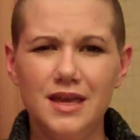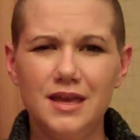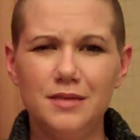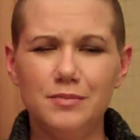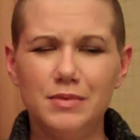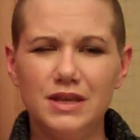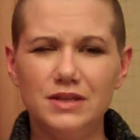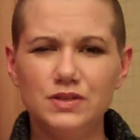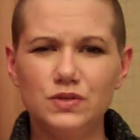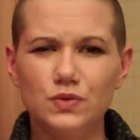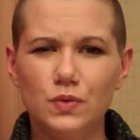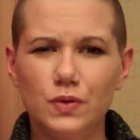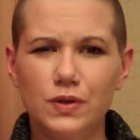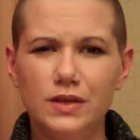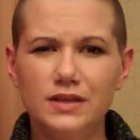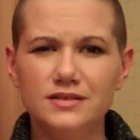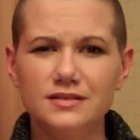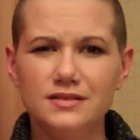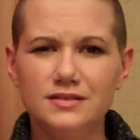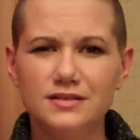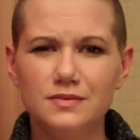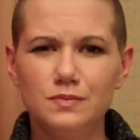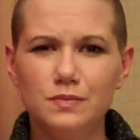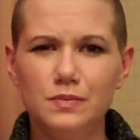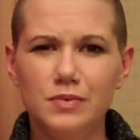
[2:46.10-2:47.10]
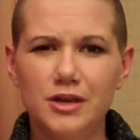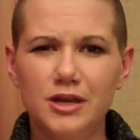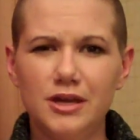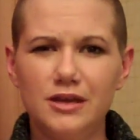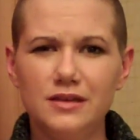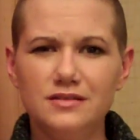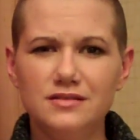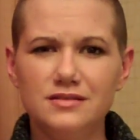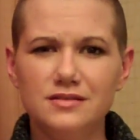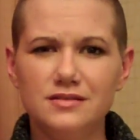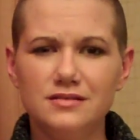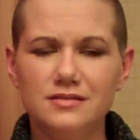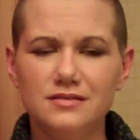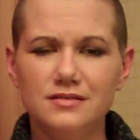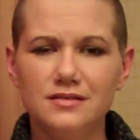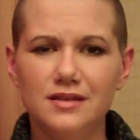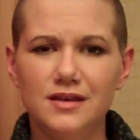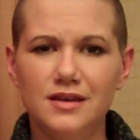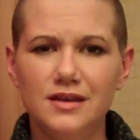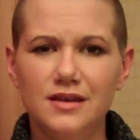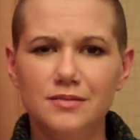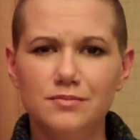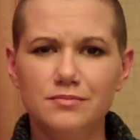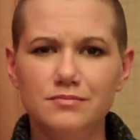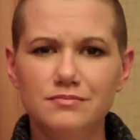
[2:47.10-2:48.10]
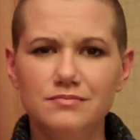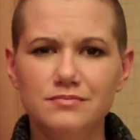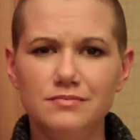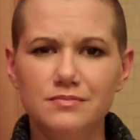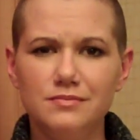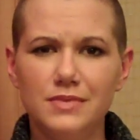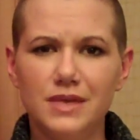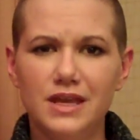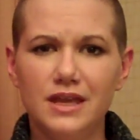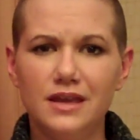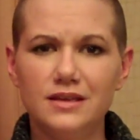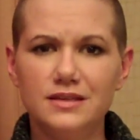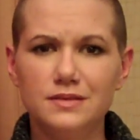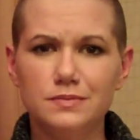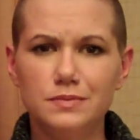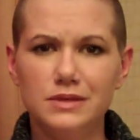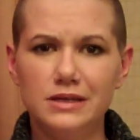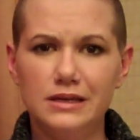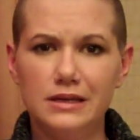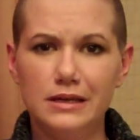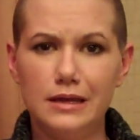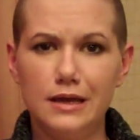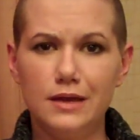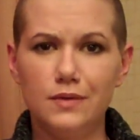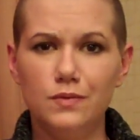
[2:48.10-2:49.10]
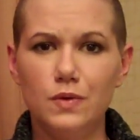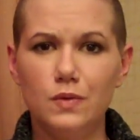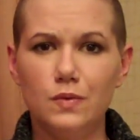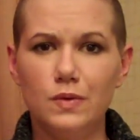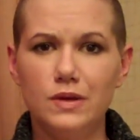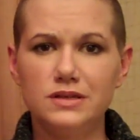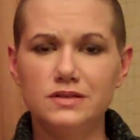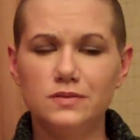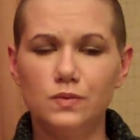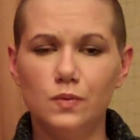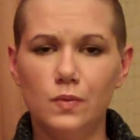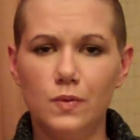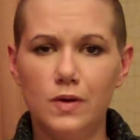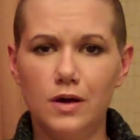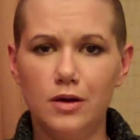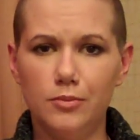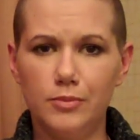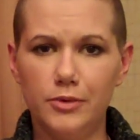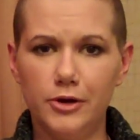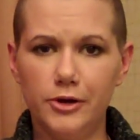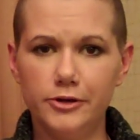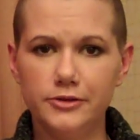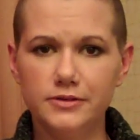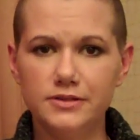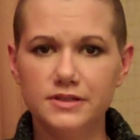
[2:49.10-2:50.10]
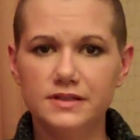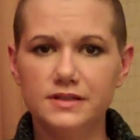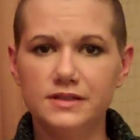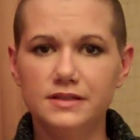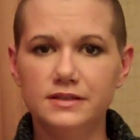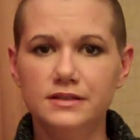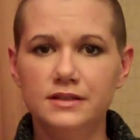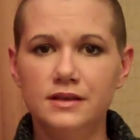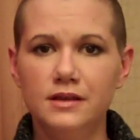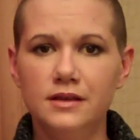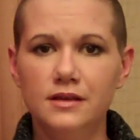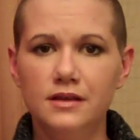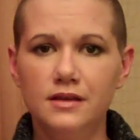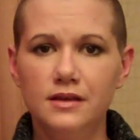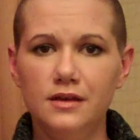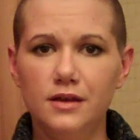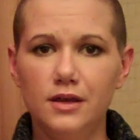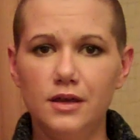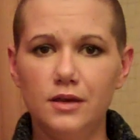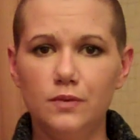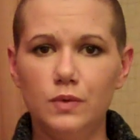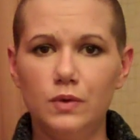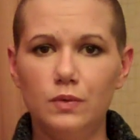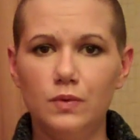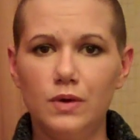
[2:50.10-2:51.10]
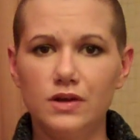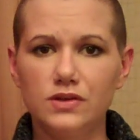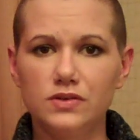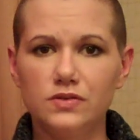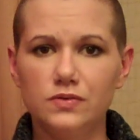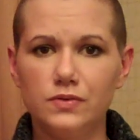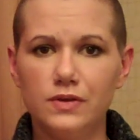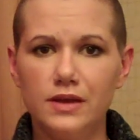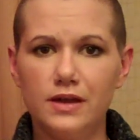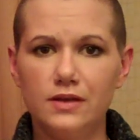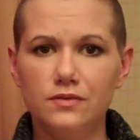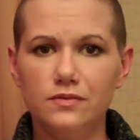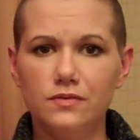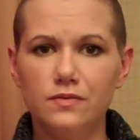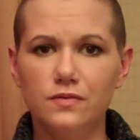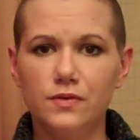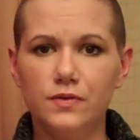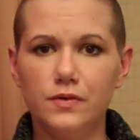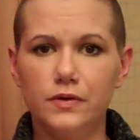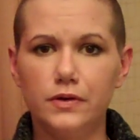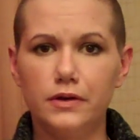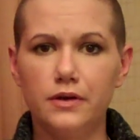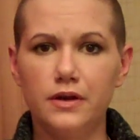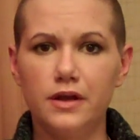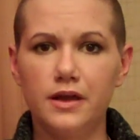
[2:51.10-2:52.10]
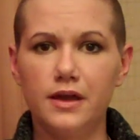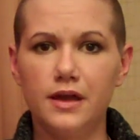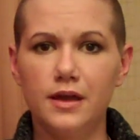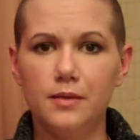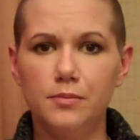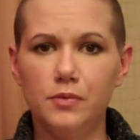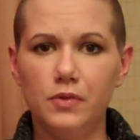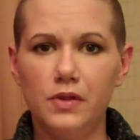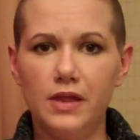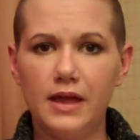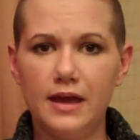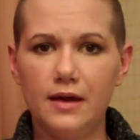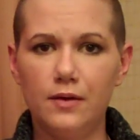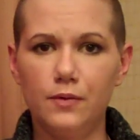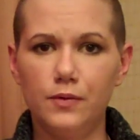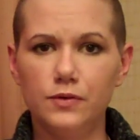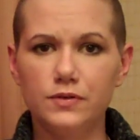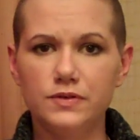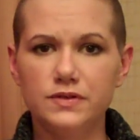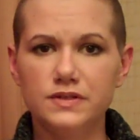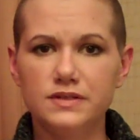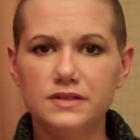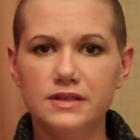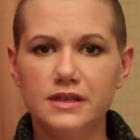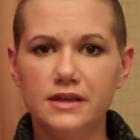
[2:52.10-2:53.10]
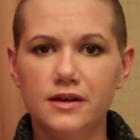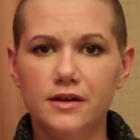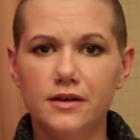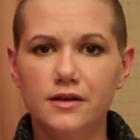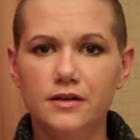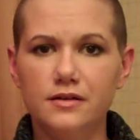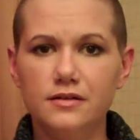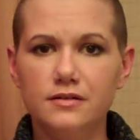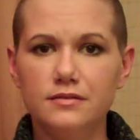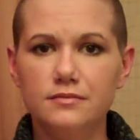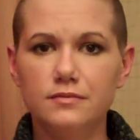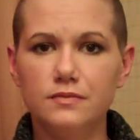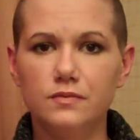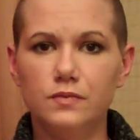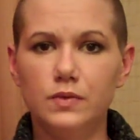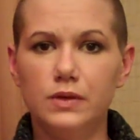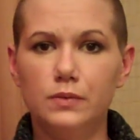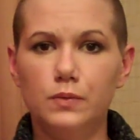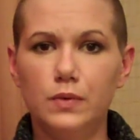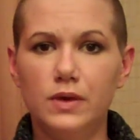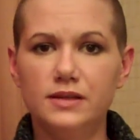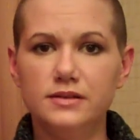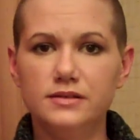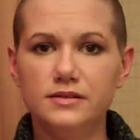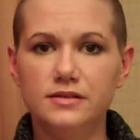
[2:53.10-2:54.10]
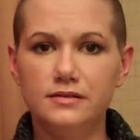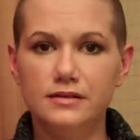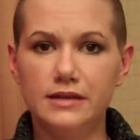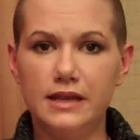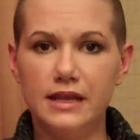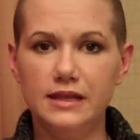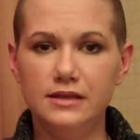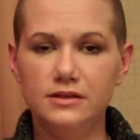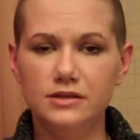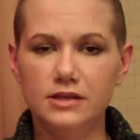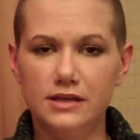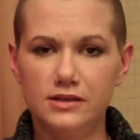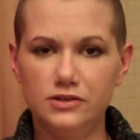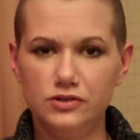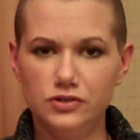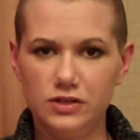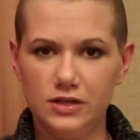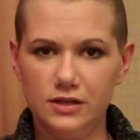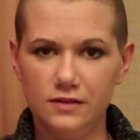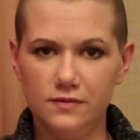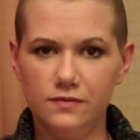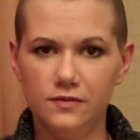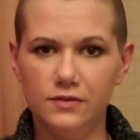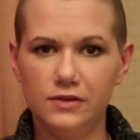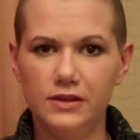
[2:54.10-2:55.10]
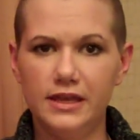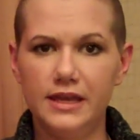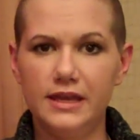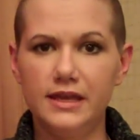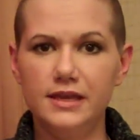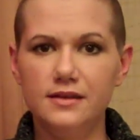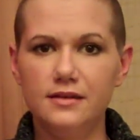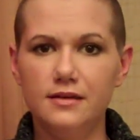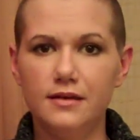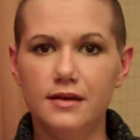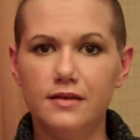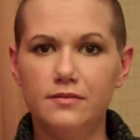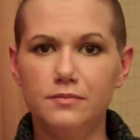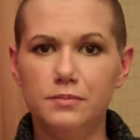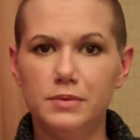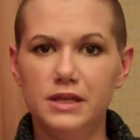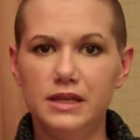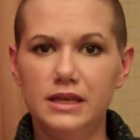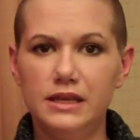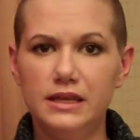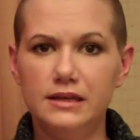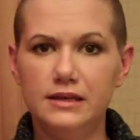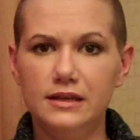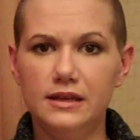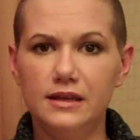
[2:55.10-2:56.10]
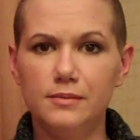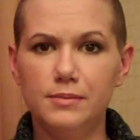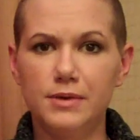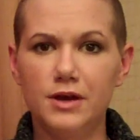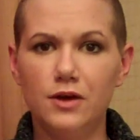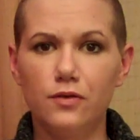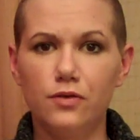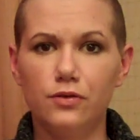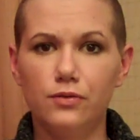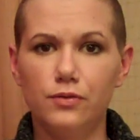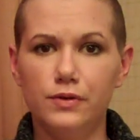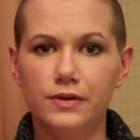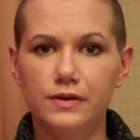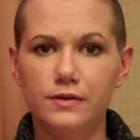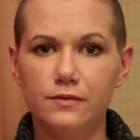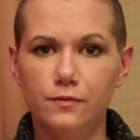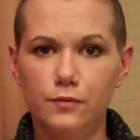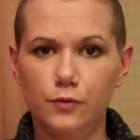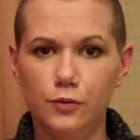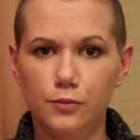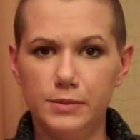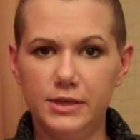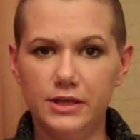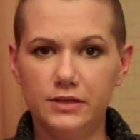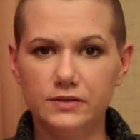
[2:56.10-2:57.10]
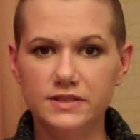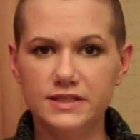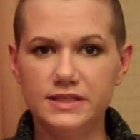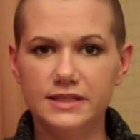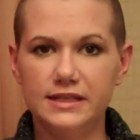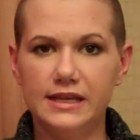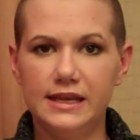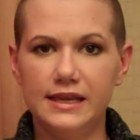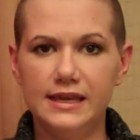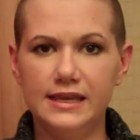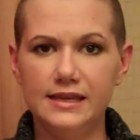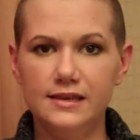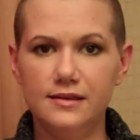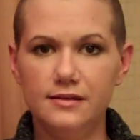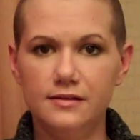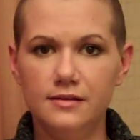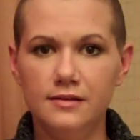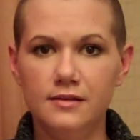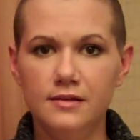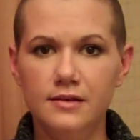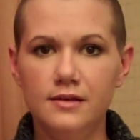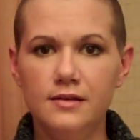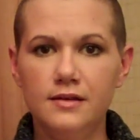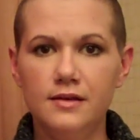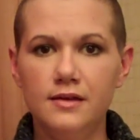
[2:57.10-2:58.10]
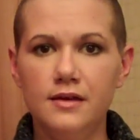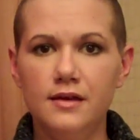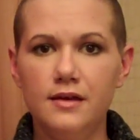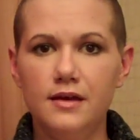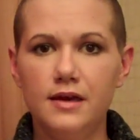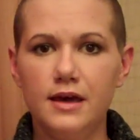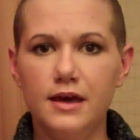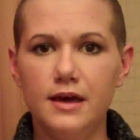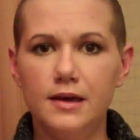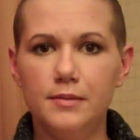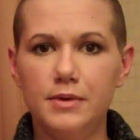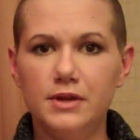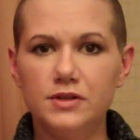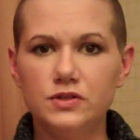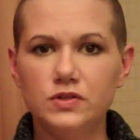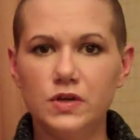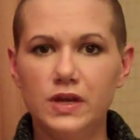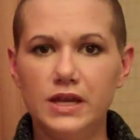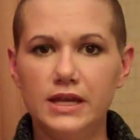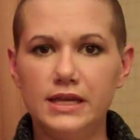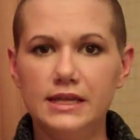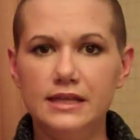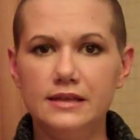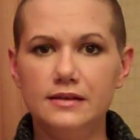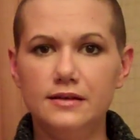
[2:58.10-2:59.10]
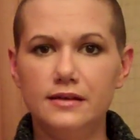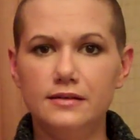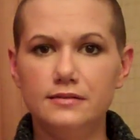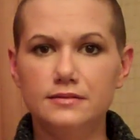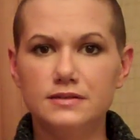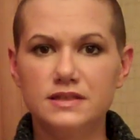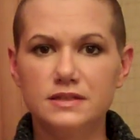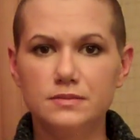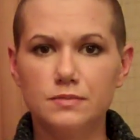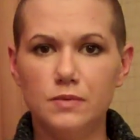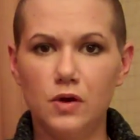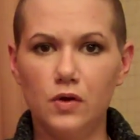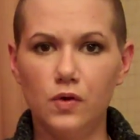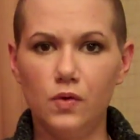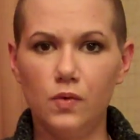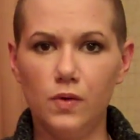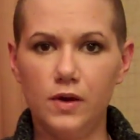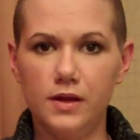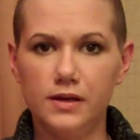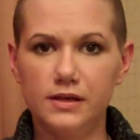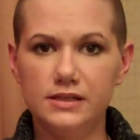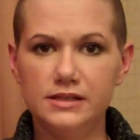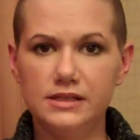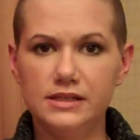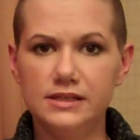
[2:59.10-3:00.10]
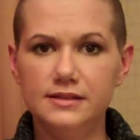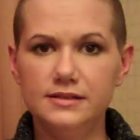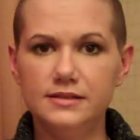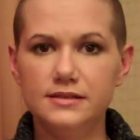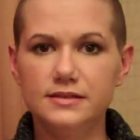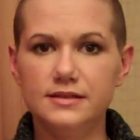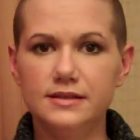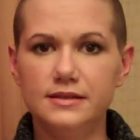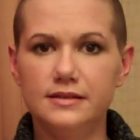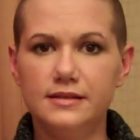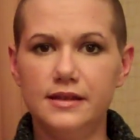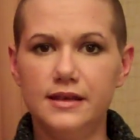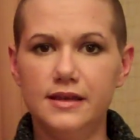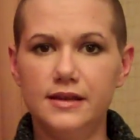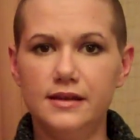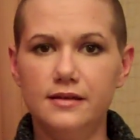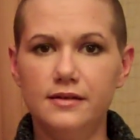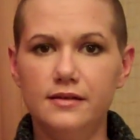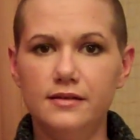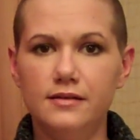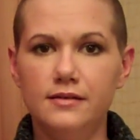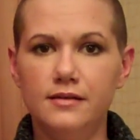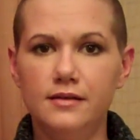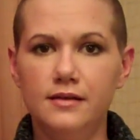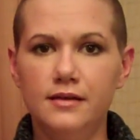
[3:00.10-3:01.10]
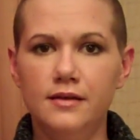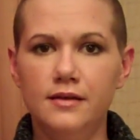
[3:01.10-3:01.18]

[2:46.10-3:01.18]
and my joints, but my husband and I, we went to Walmart, and we walked around for a couple hours there. We went and ate at Chick-fil-A. I've been eating about 3 to 4 meals a day. I try and eat in small quantities, and then